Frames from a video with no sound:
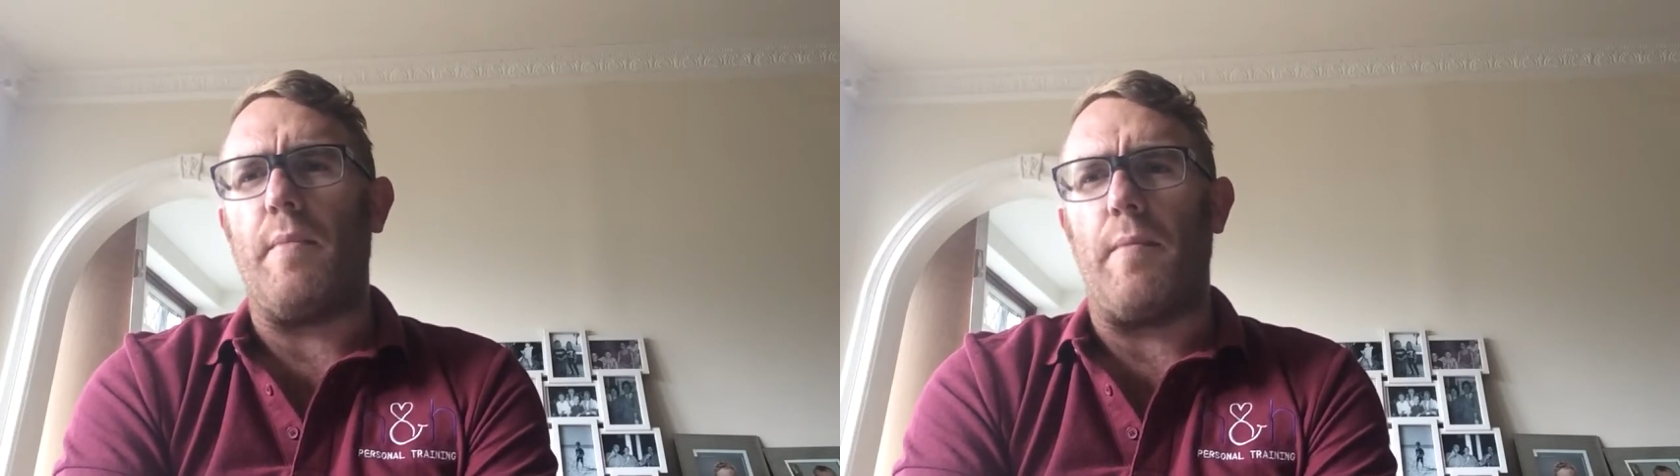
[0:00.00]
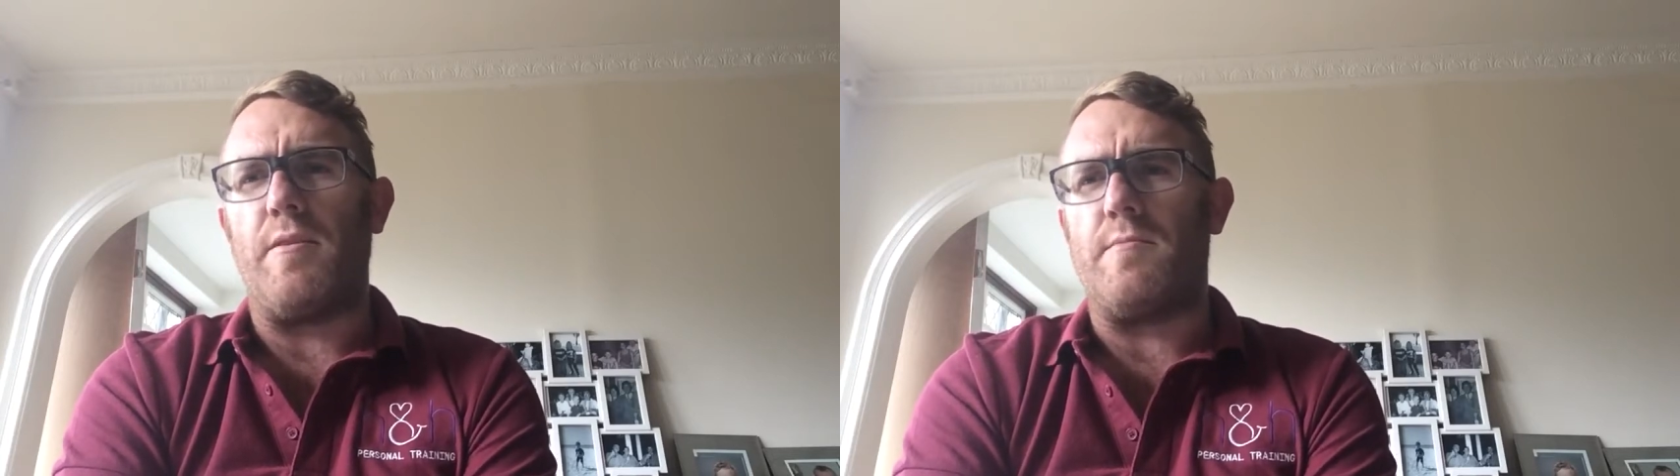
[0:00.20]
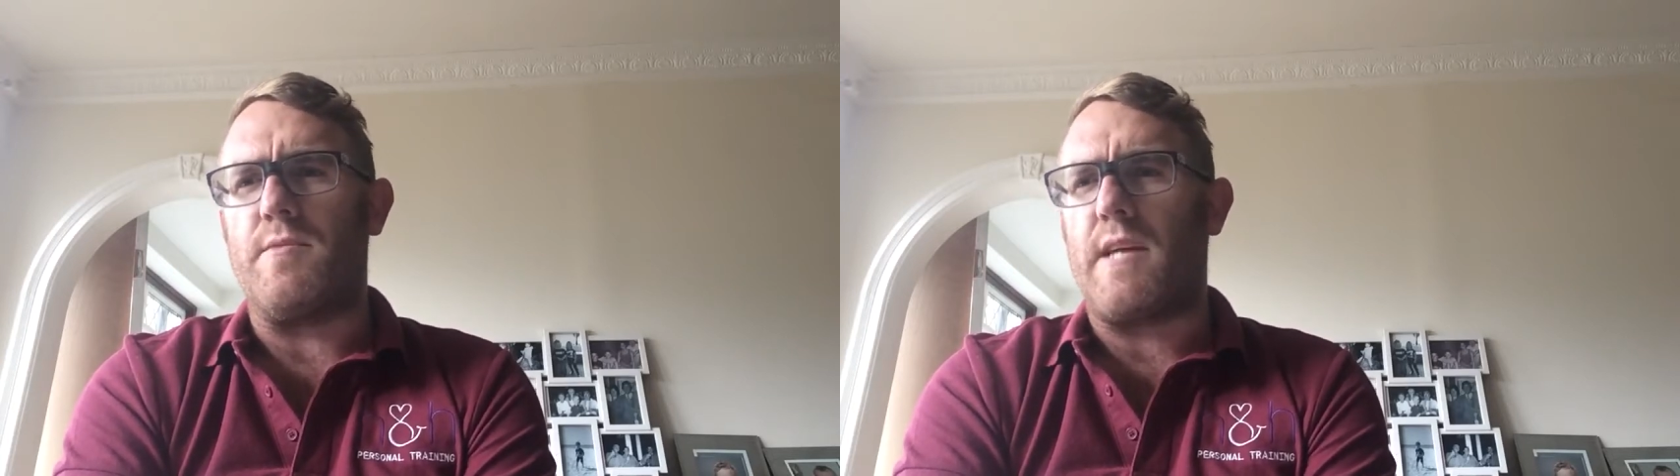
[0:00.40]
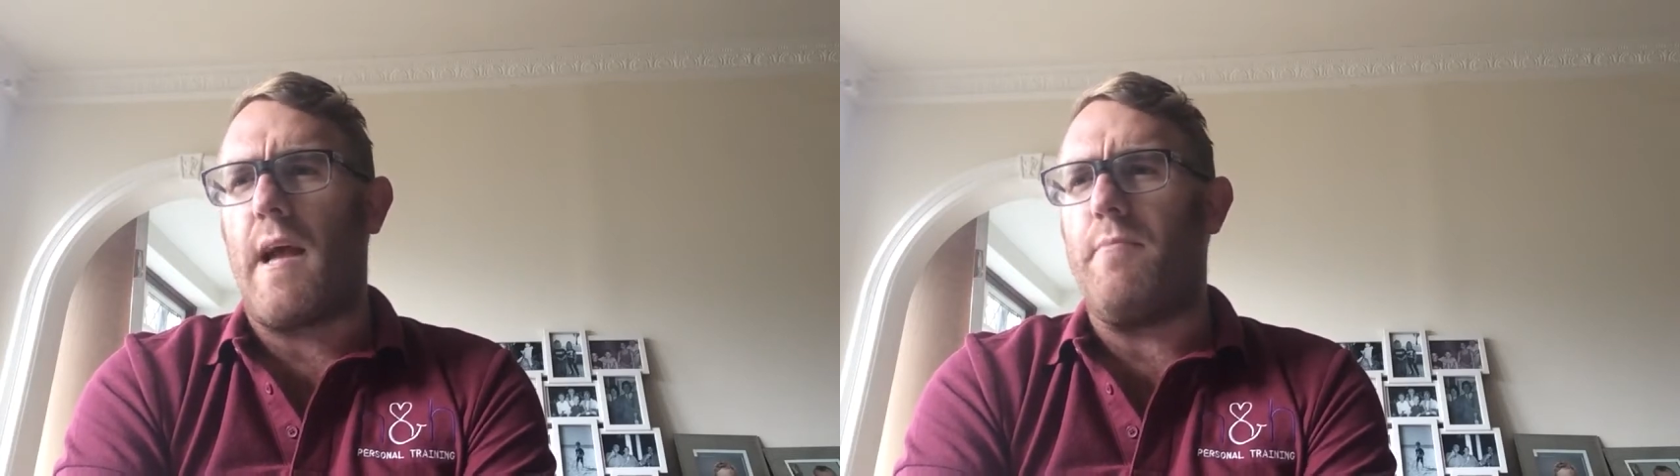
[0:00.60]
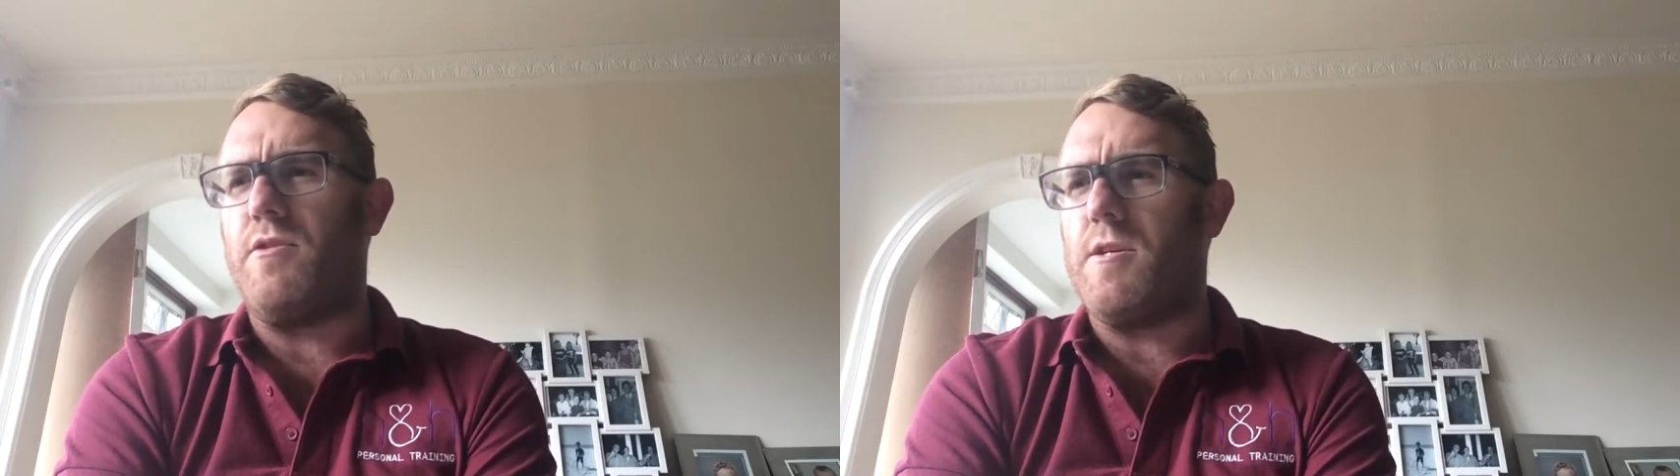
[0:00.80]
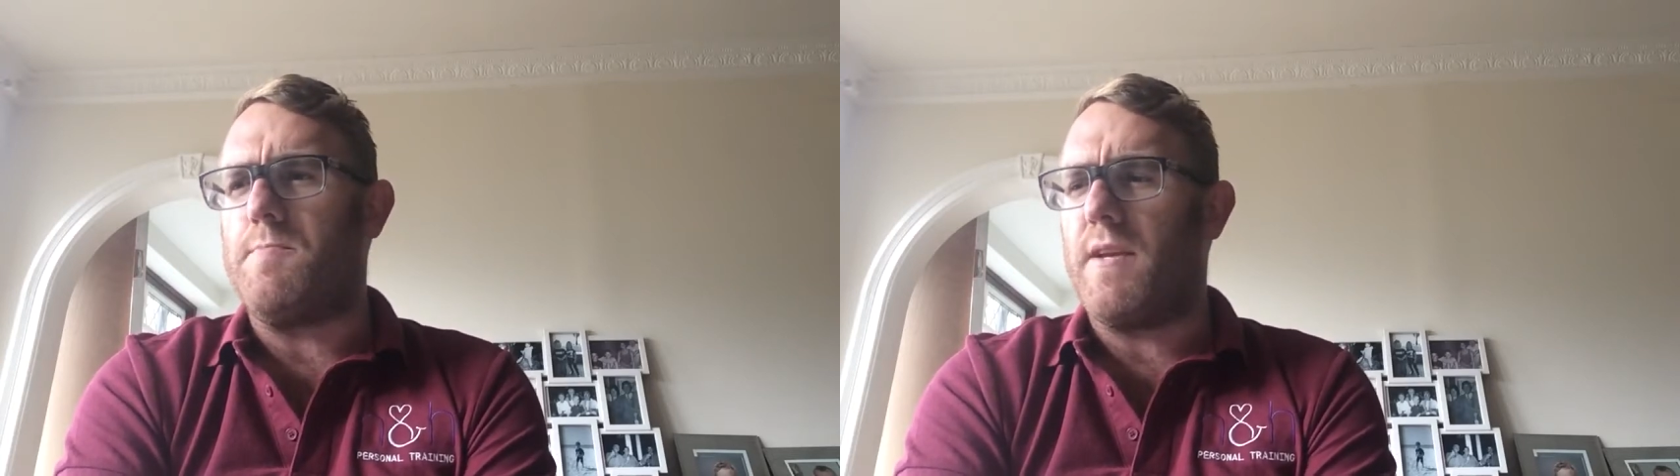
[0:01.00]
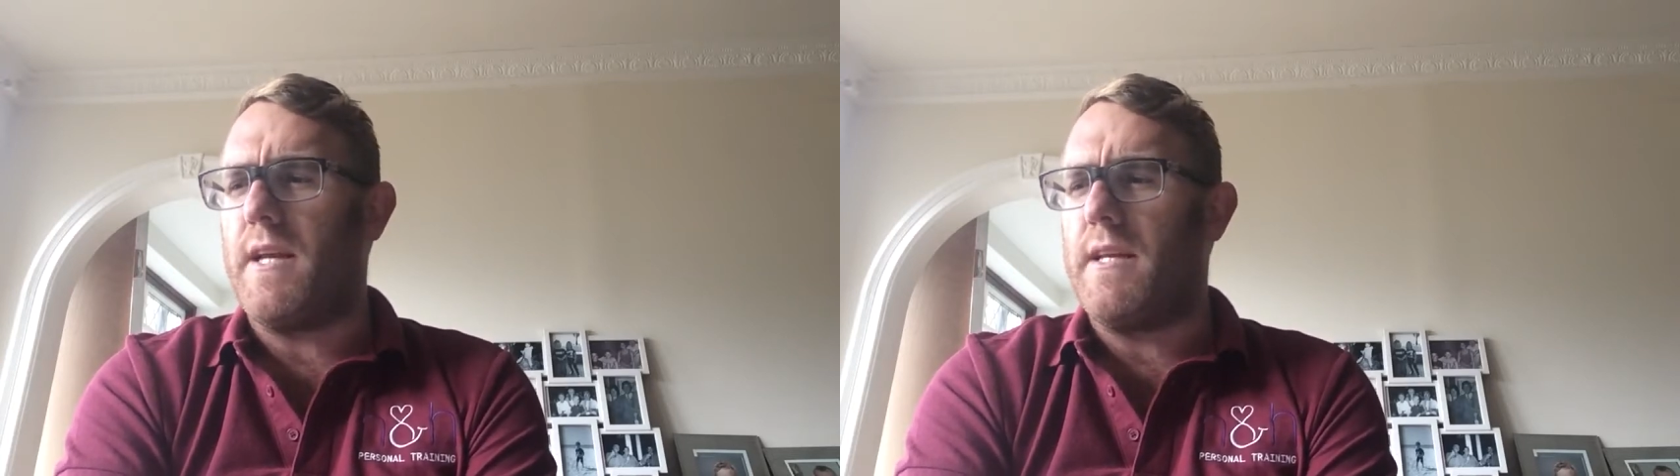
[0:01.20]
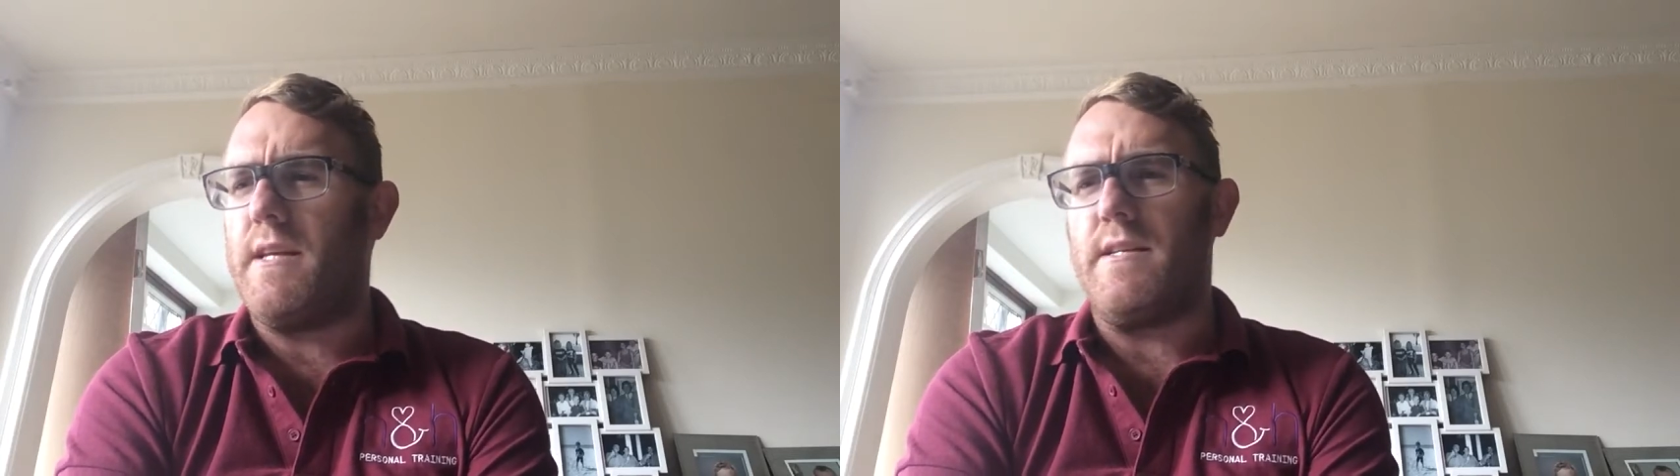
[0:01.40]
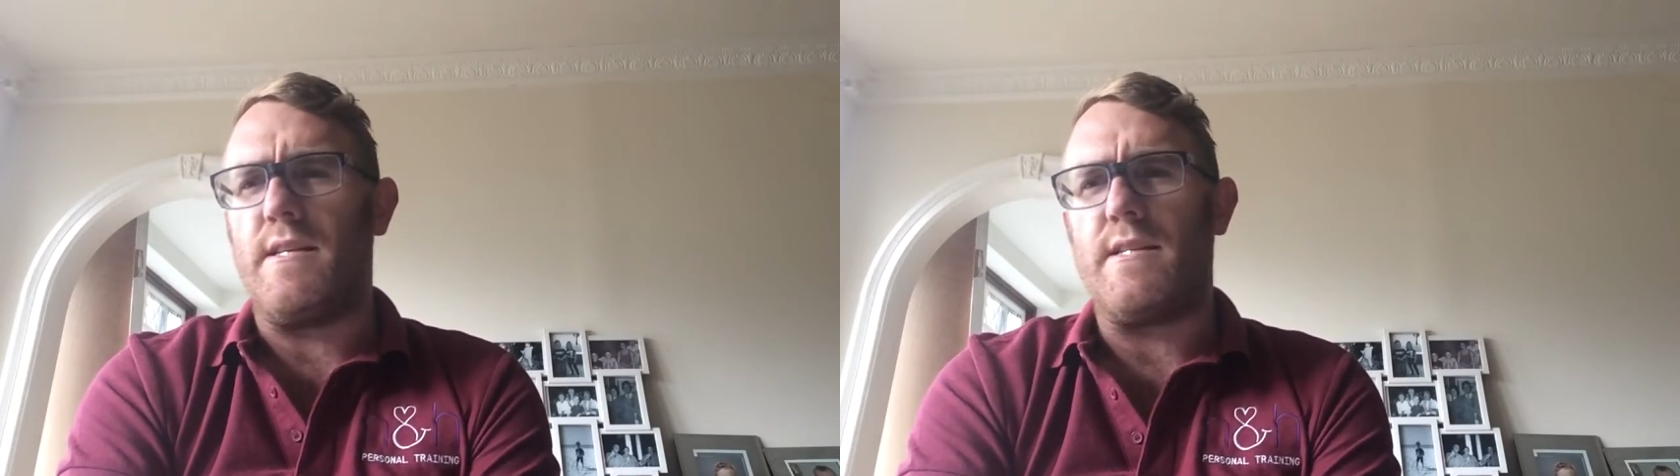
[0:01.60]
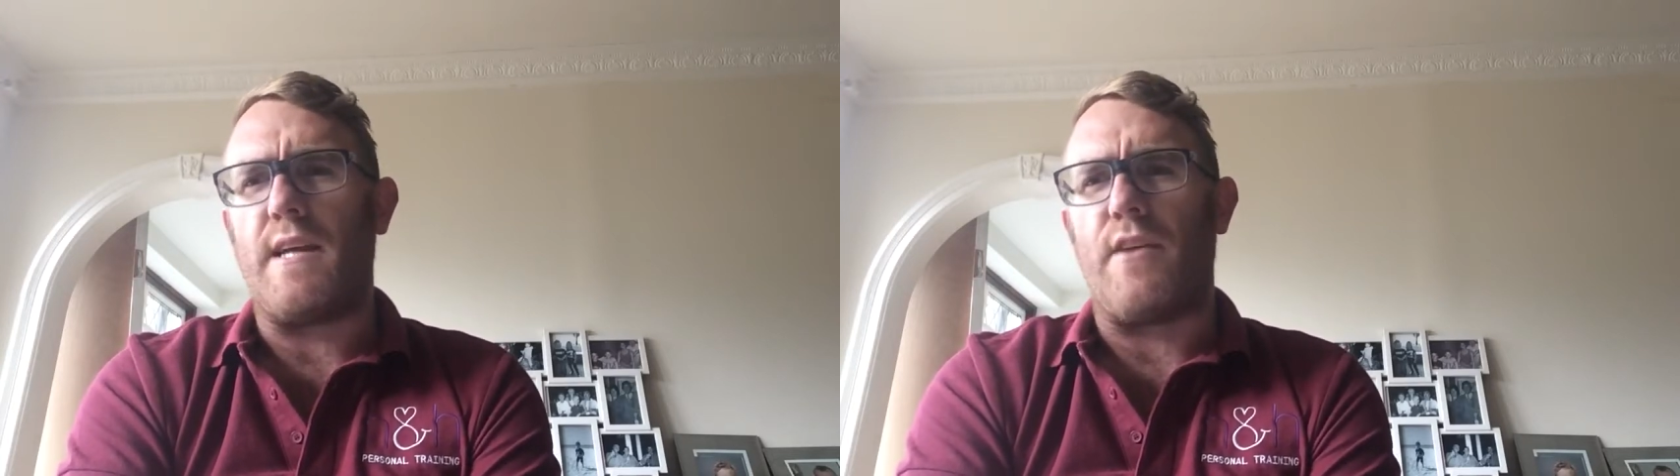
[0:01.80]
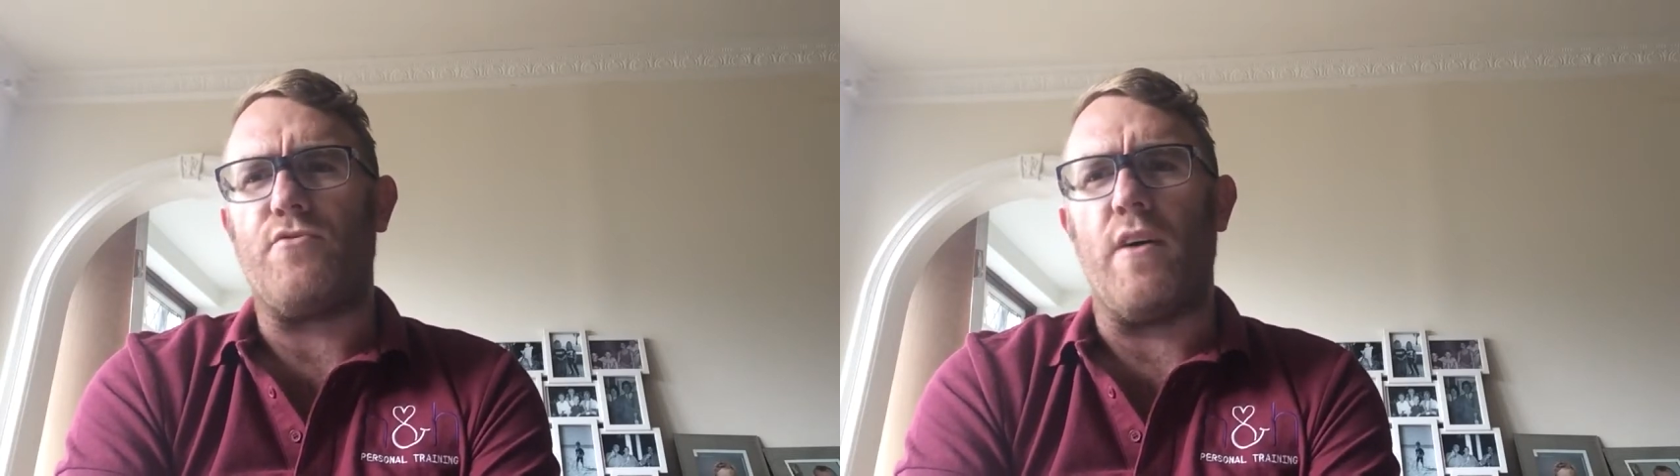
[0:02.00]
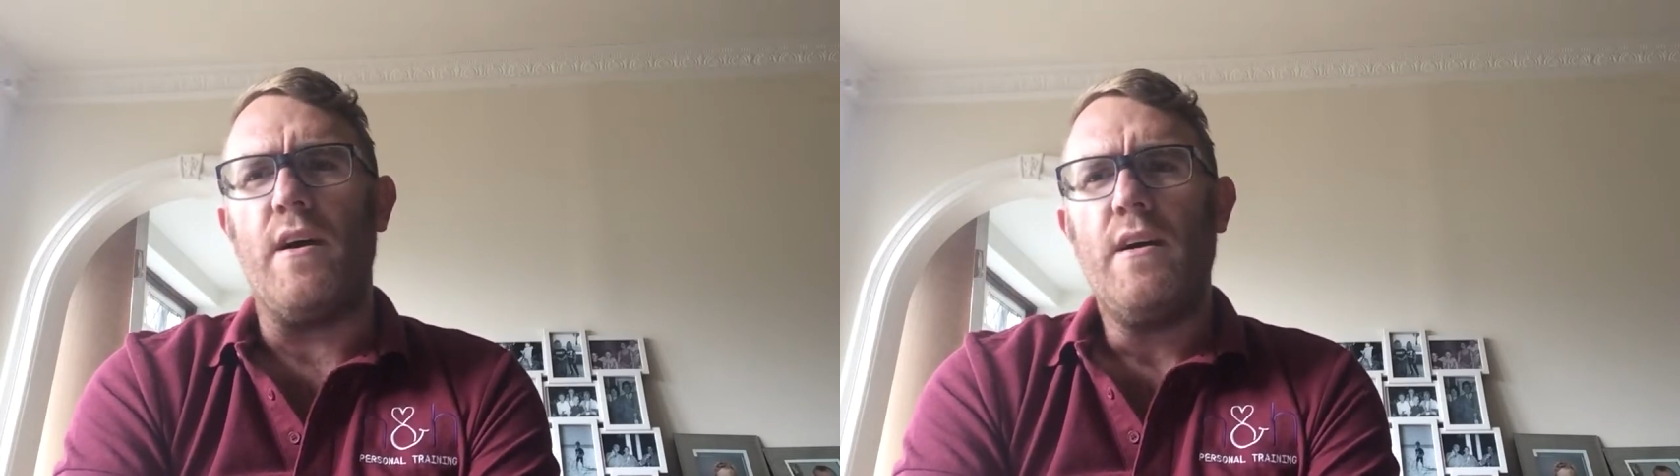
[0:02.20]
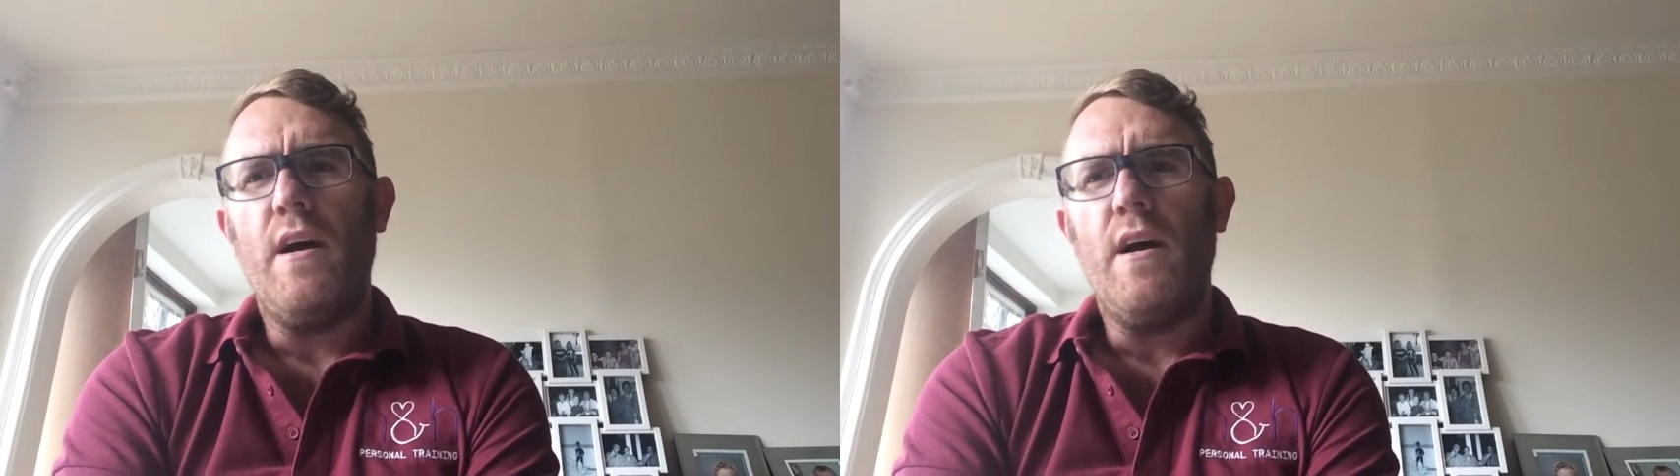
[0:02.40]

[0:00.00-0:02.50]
maybe some sandwiches, paninis, etc.,